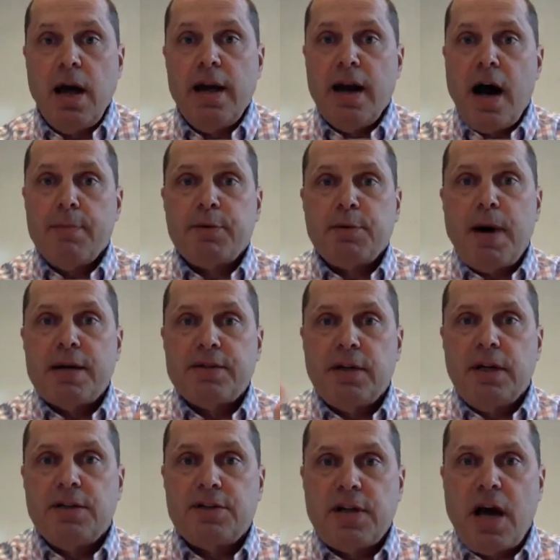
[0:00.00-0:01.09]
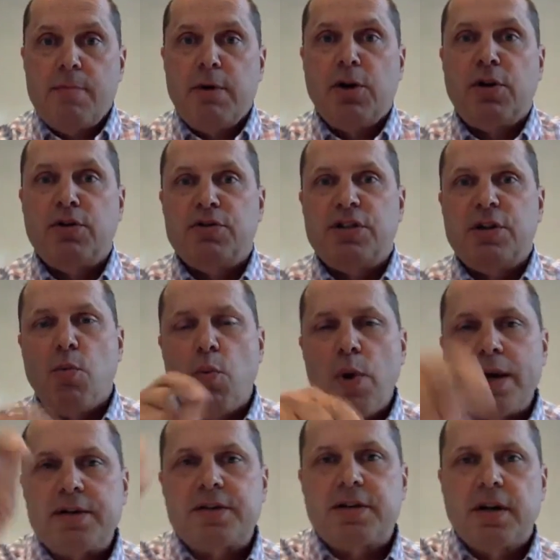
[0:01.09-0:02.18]
and optimize it each time, and you can see
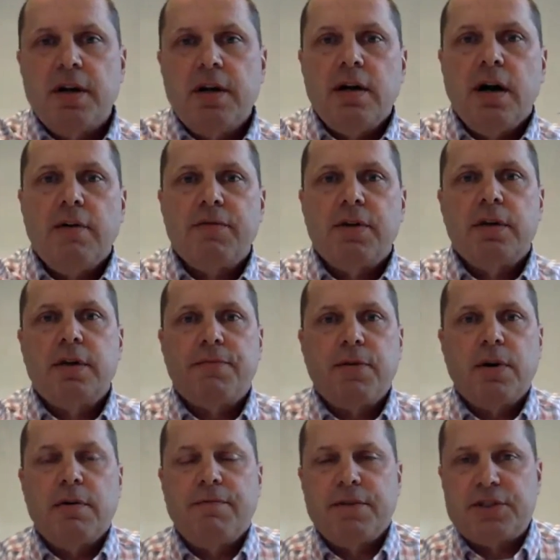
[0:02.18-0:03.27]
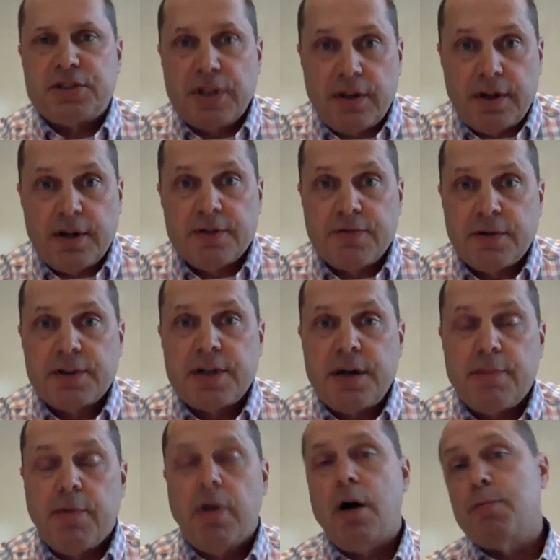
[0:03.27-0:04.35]
which of the different facilities, for
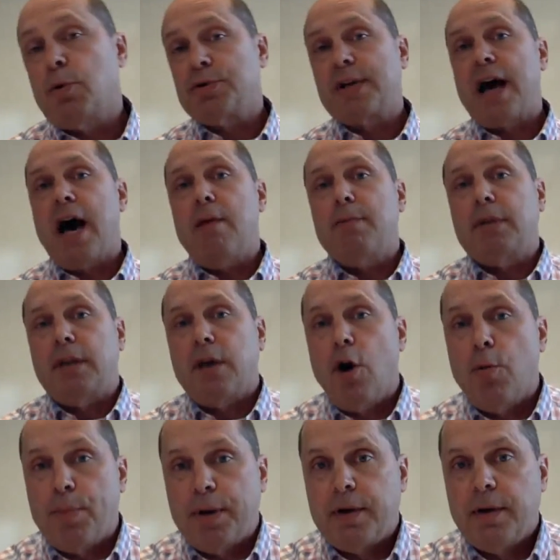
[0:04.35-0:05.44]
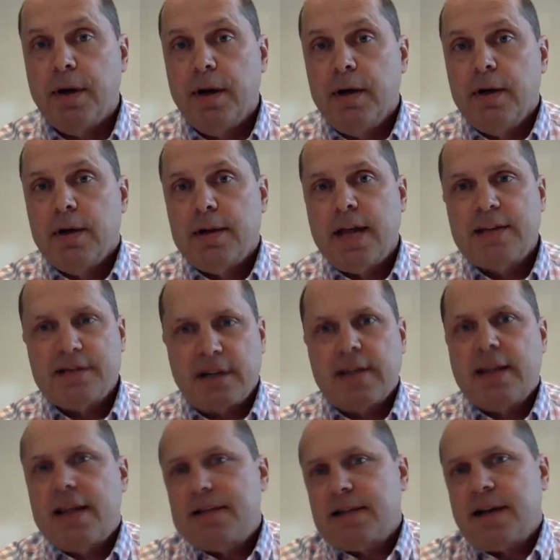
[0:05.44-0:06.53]
example, are most commonly opened. That's
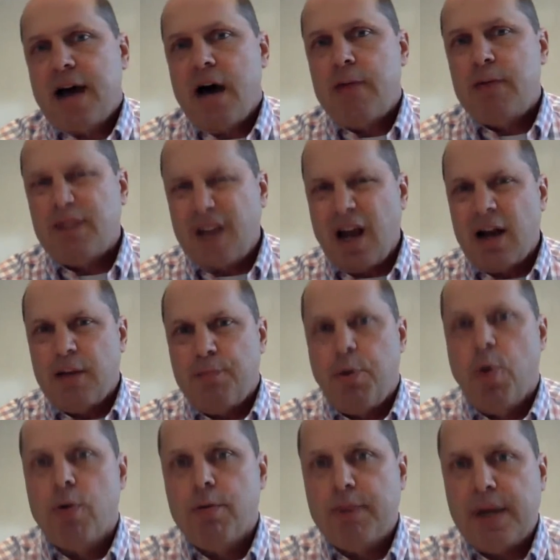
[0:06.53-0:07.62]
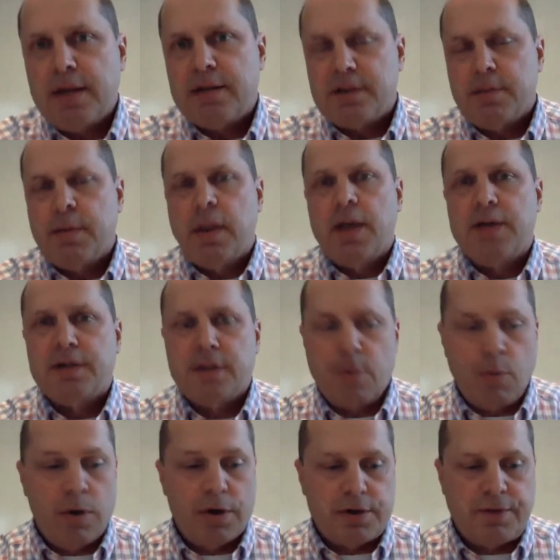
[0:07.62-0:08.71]
a common kind of poor man simulation that
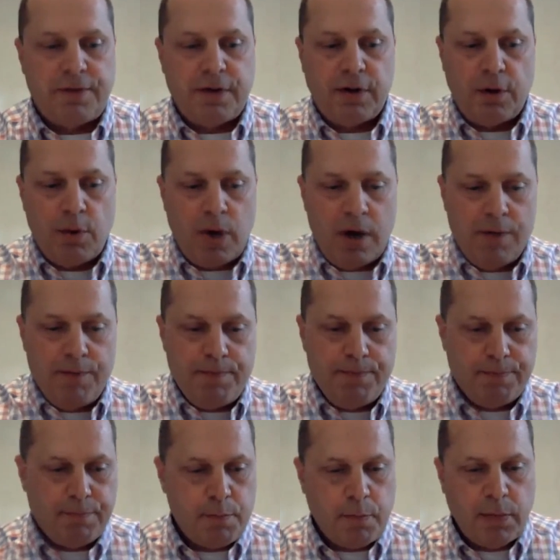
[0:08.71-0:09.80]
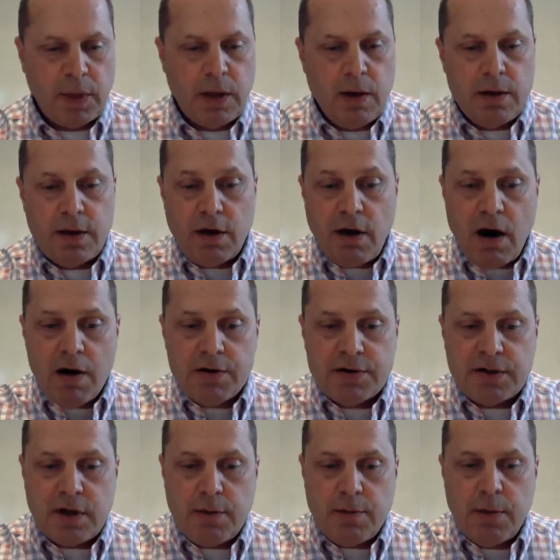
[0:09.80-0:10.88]
works fairly well. There are
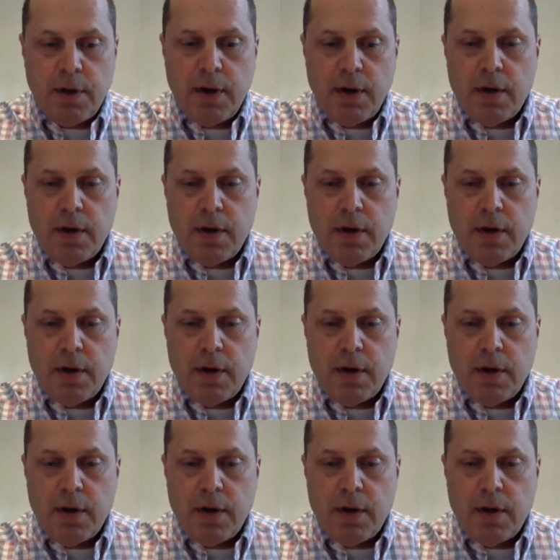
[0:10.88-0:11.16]
some,